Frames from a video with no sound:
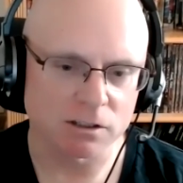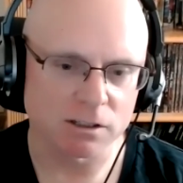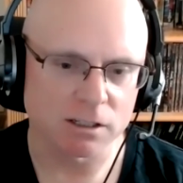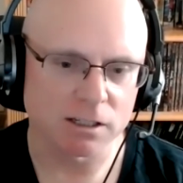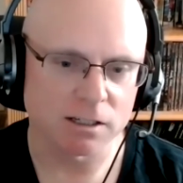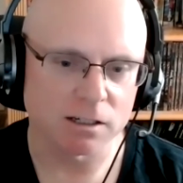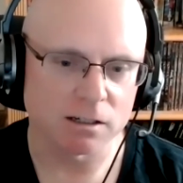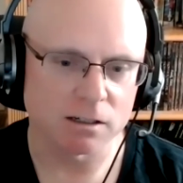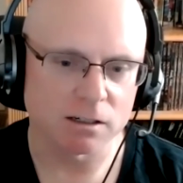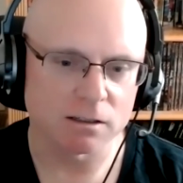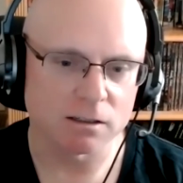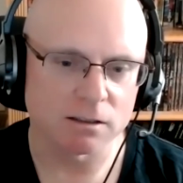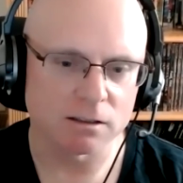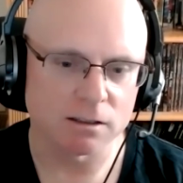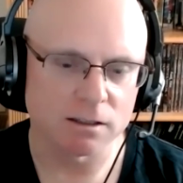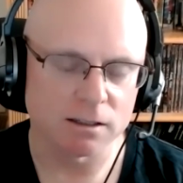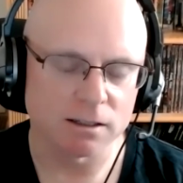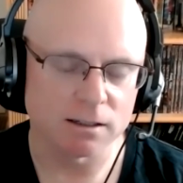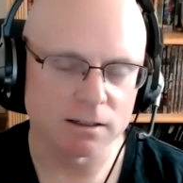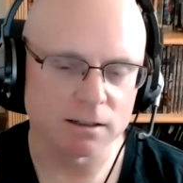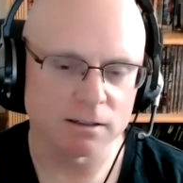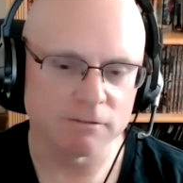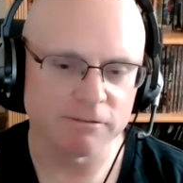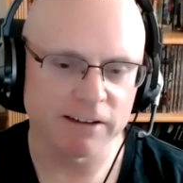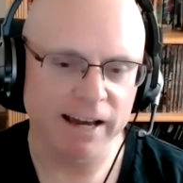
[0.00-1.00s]

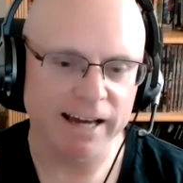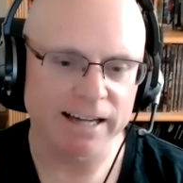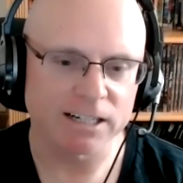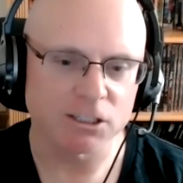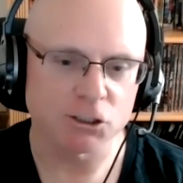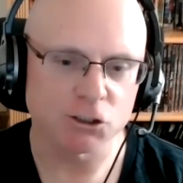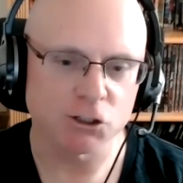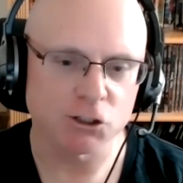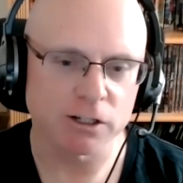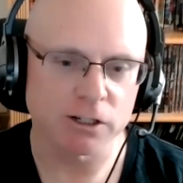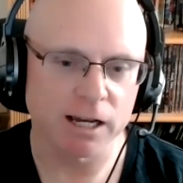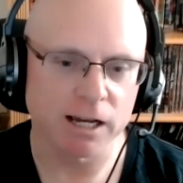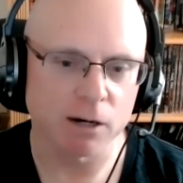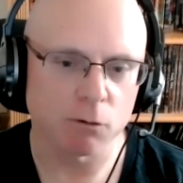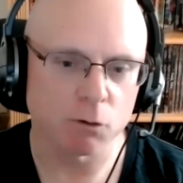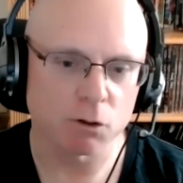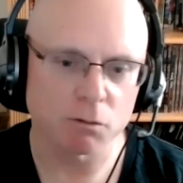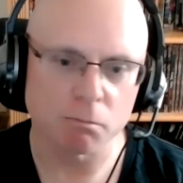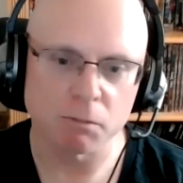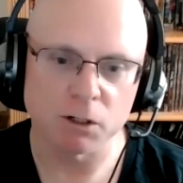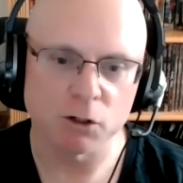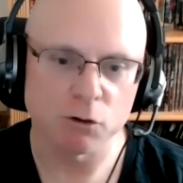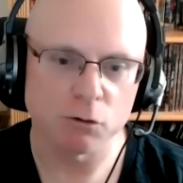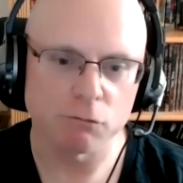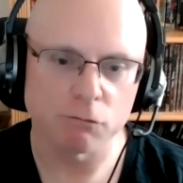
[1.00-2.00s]
the advantage you get
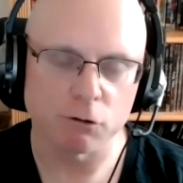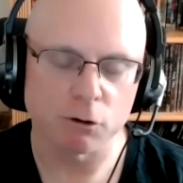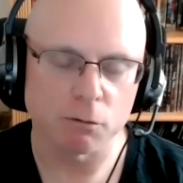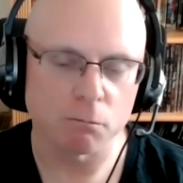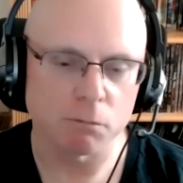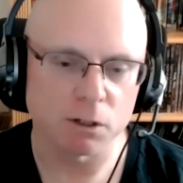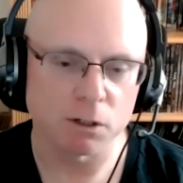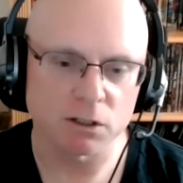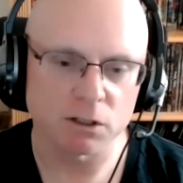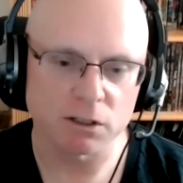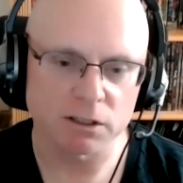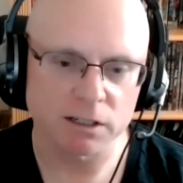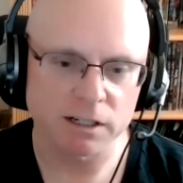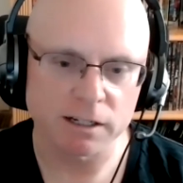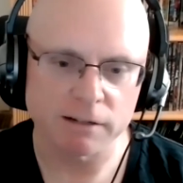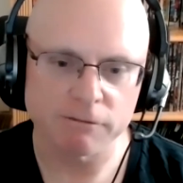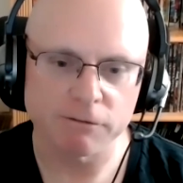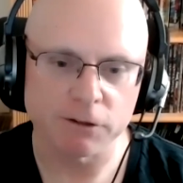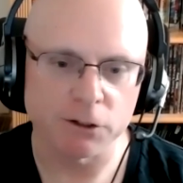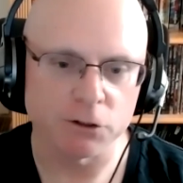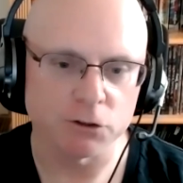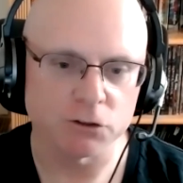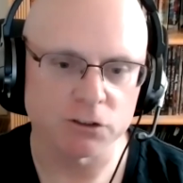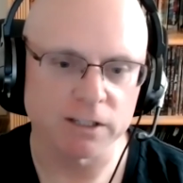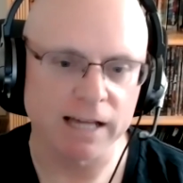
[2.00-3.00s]
with maneuverability if
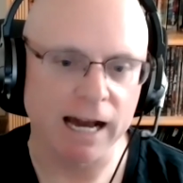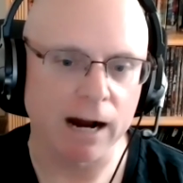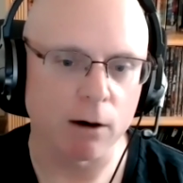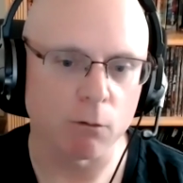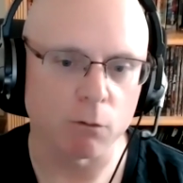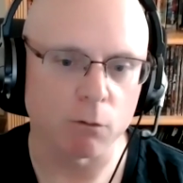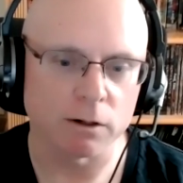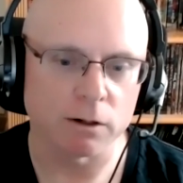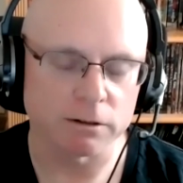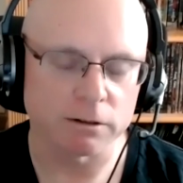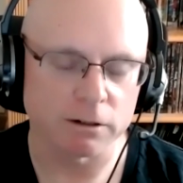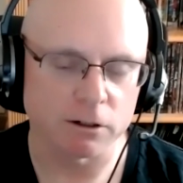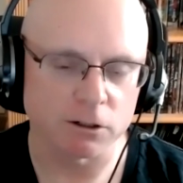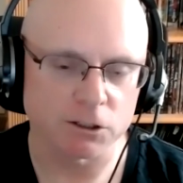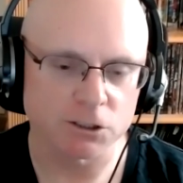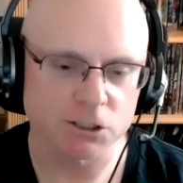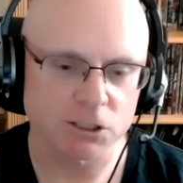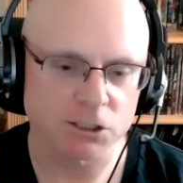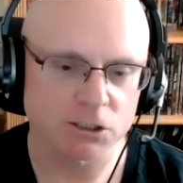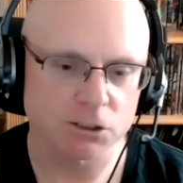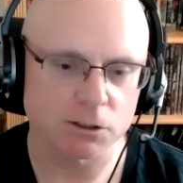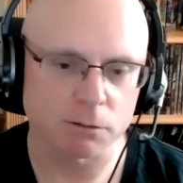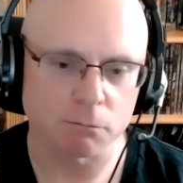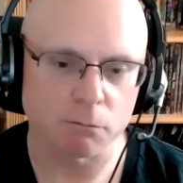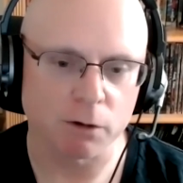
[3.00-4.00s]
you use the outrigger
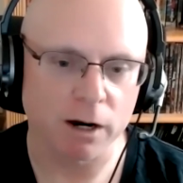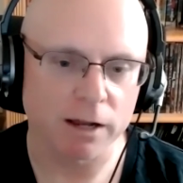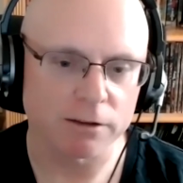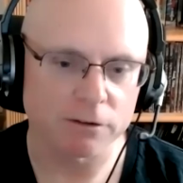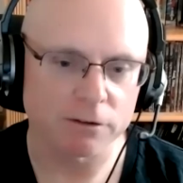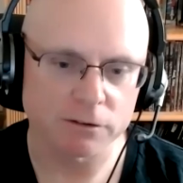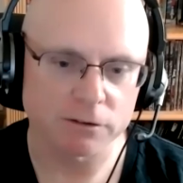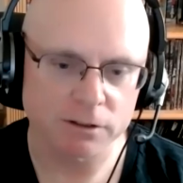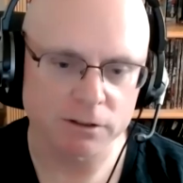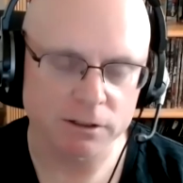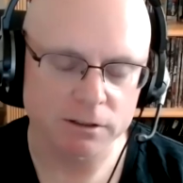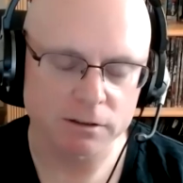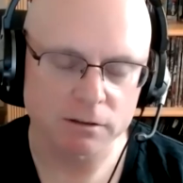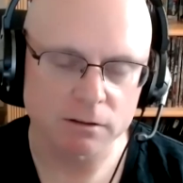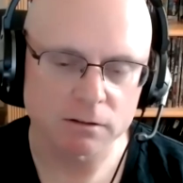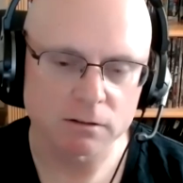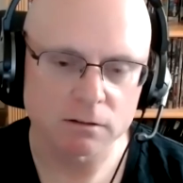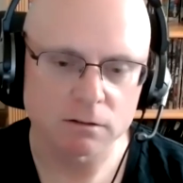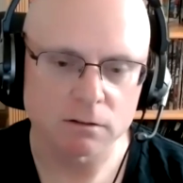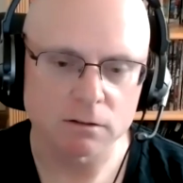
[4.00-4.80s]
system rather than